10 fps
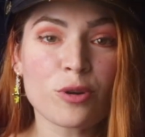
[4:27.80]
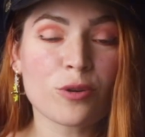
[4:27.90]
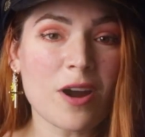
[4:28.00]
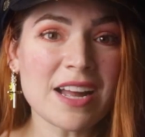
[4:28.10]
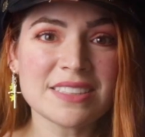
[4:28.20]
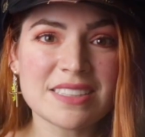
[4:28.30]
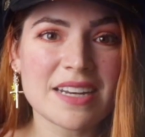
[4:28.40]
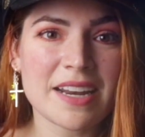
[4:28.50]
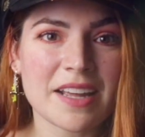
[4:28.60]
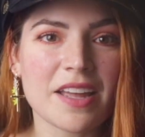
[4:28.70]

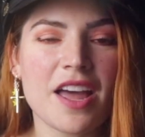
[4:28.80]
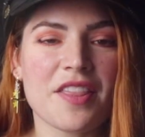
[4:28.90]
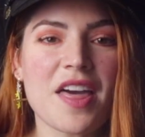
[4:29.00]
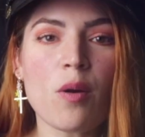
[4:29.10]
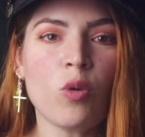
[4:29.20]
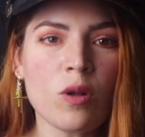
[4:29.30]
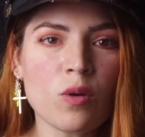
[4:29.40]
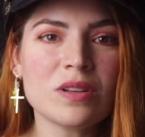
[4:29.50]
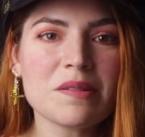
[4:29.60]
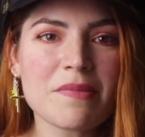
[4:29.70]
procrastinating. That will
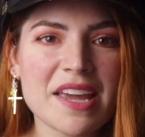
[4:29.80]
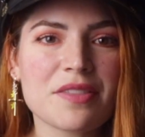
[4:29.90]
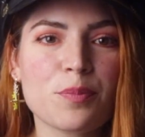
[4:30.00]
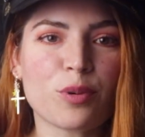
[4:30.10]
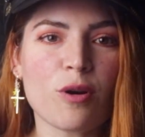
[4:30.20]
only make the